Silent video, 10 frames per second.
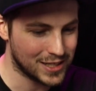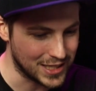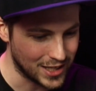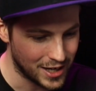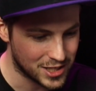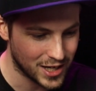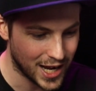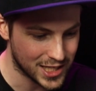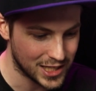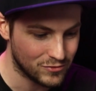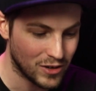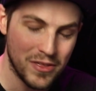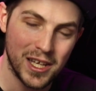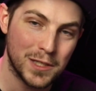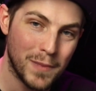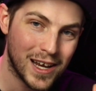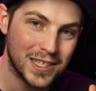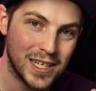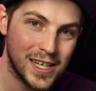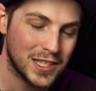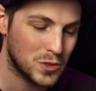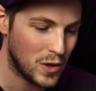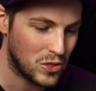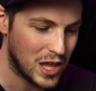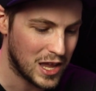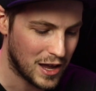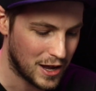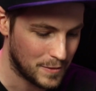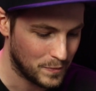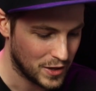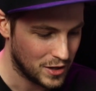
decide to actually run these magazines with the